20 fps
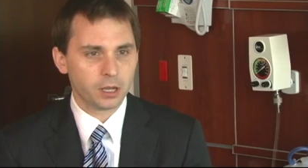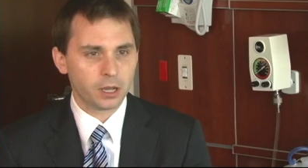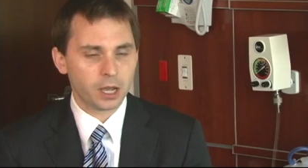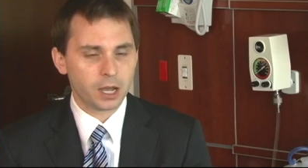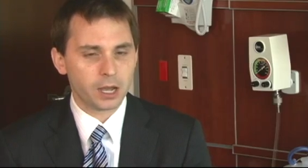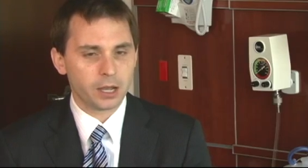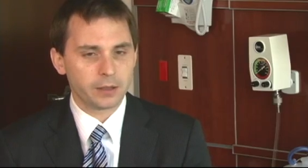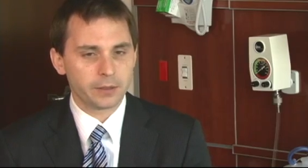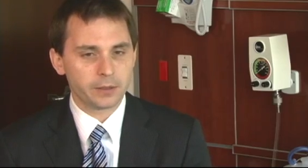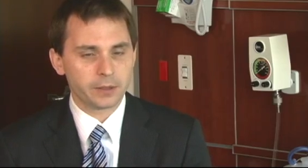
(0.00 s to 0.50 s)

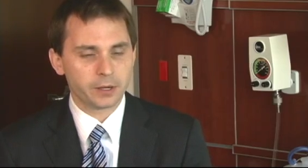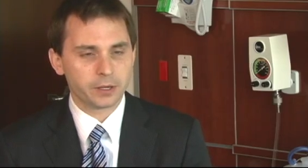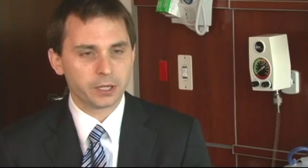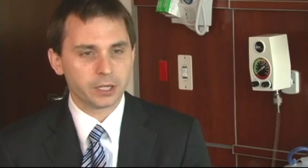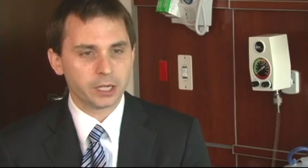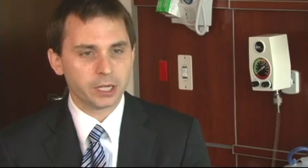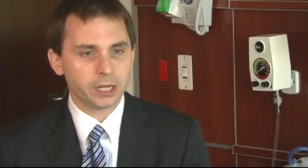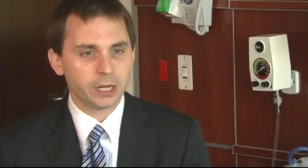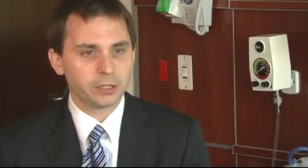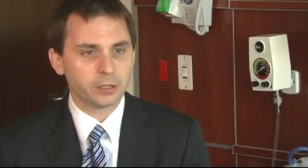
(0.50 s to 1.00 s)
Uh, there's
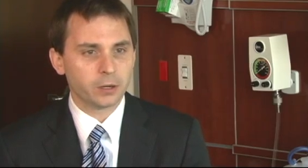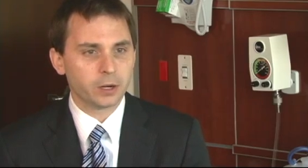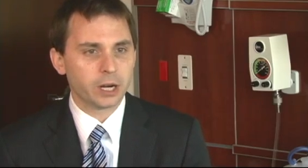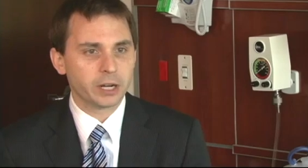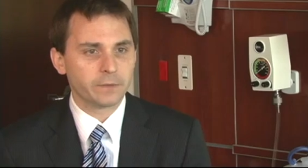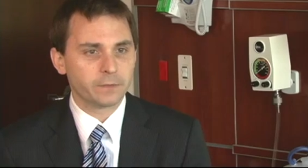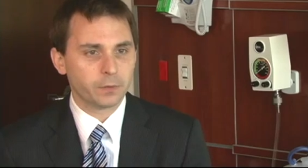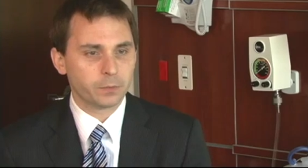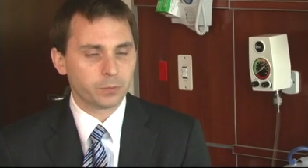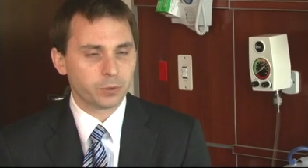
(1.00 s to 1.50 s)
an
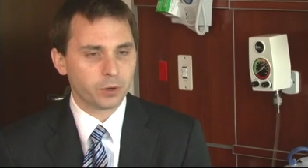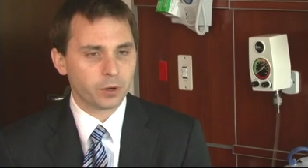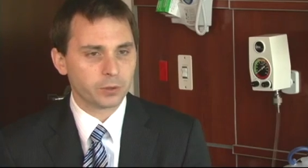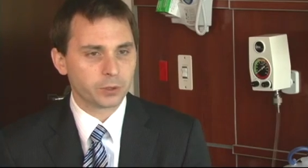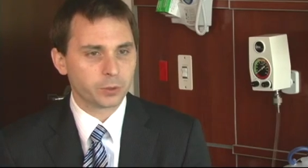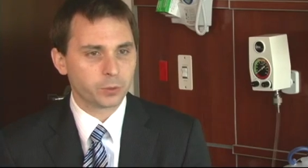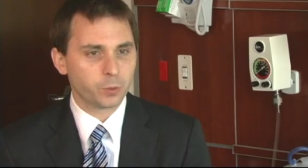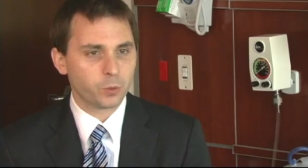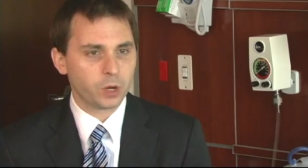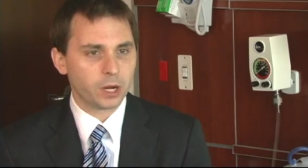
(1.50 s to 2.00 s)
integrative
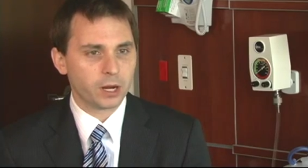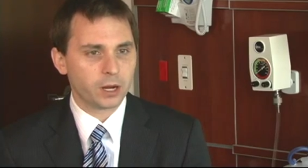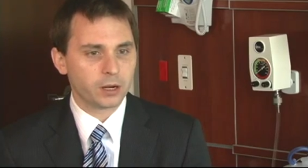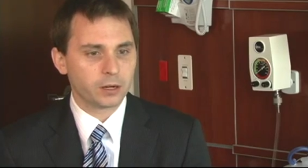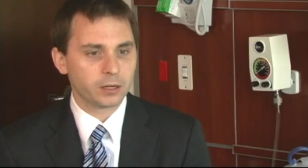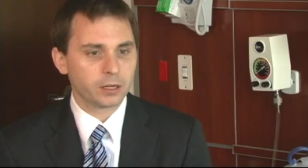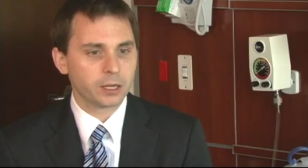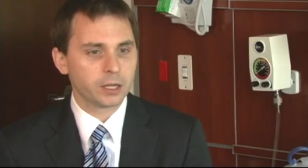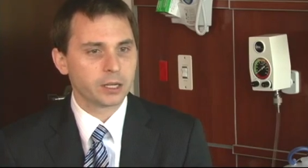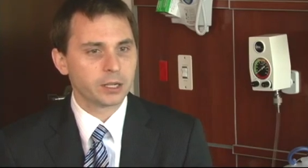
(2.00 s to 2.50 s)
approach
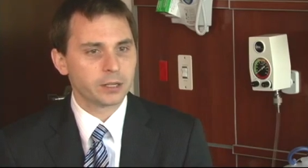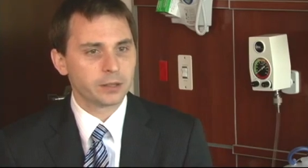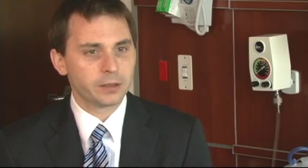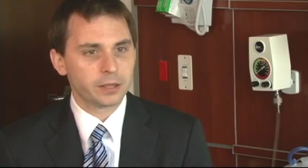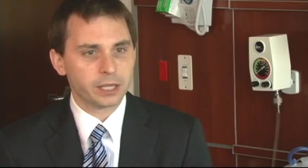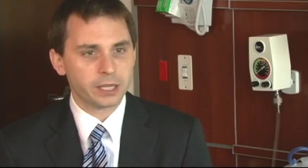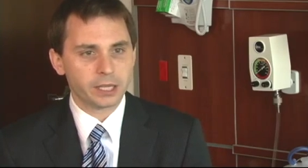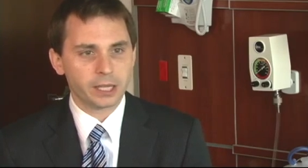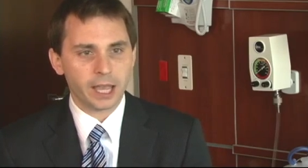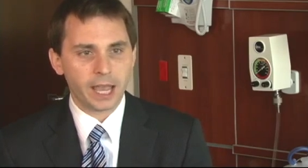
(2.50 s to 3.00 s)
where
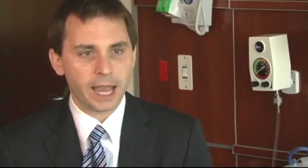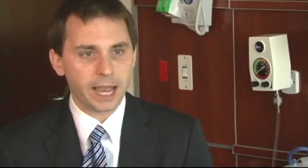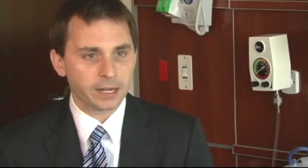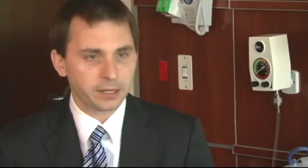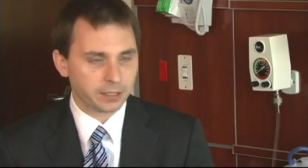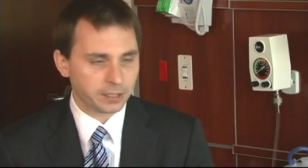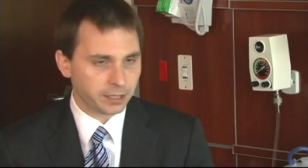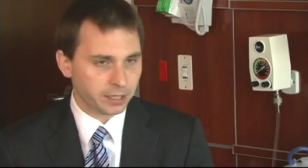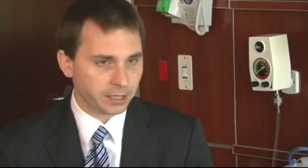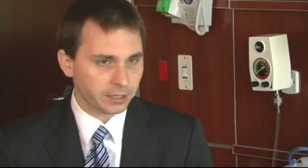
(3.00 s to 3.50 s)
the
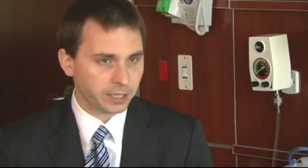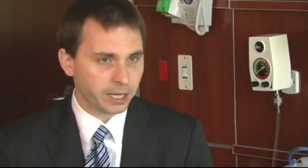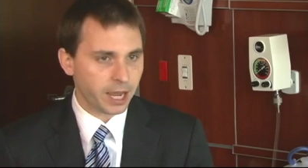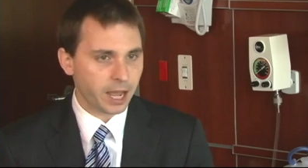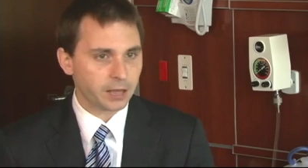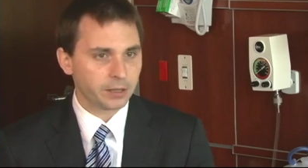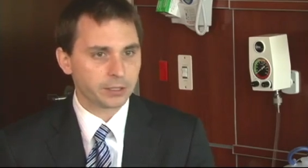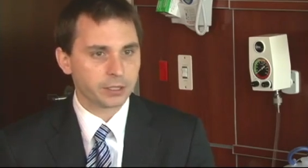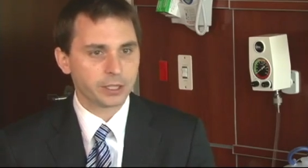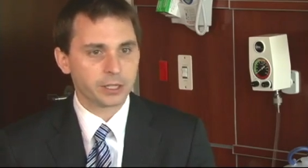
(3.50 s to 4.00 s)

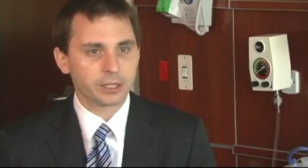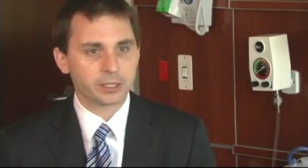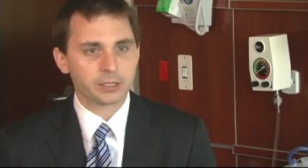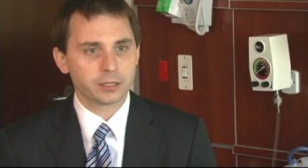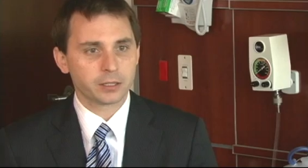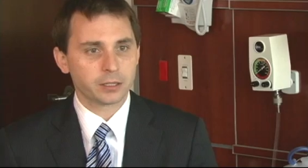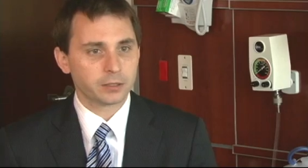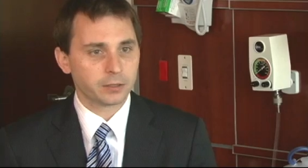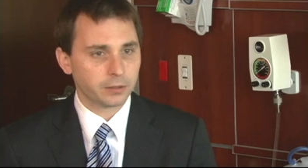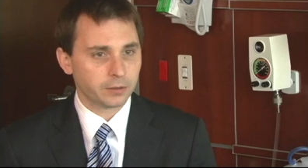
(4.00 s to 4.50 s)

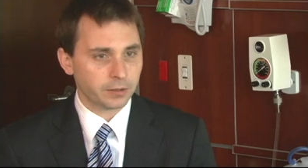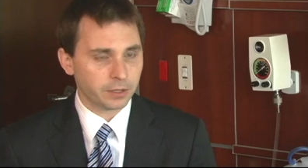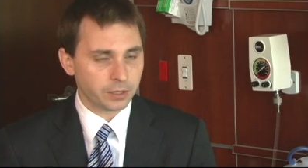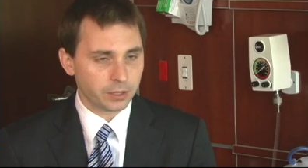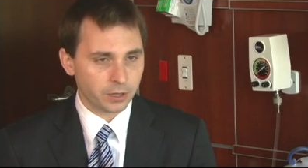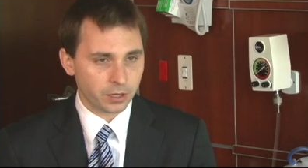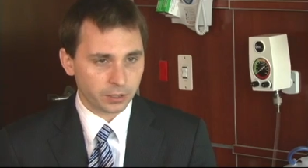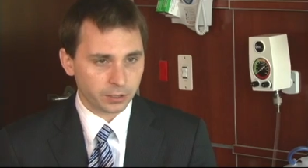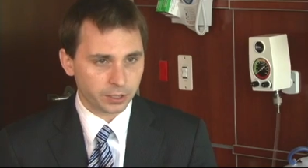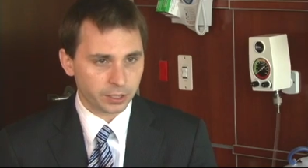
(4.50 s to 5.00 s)
anesthesiologist, the
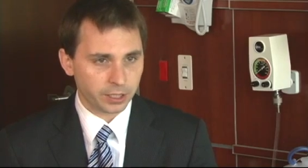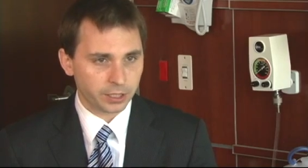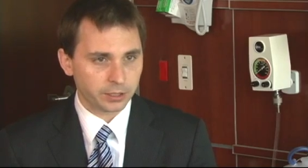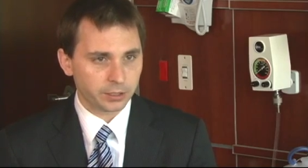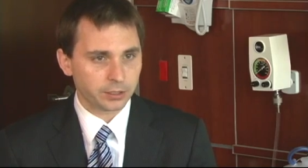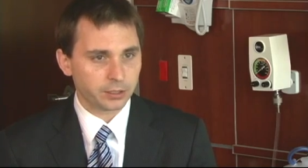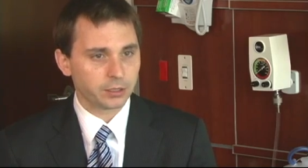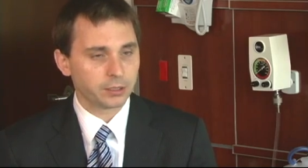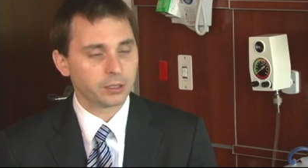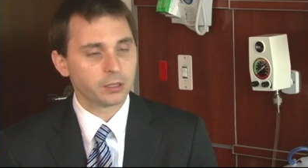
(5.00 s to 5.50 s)

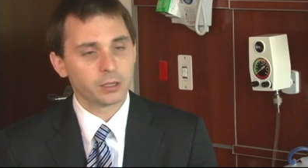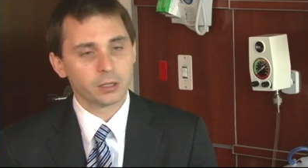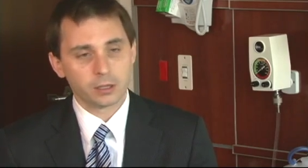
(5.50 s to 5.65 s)
nurses,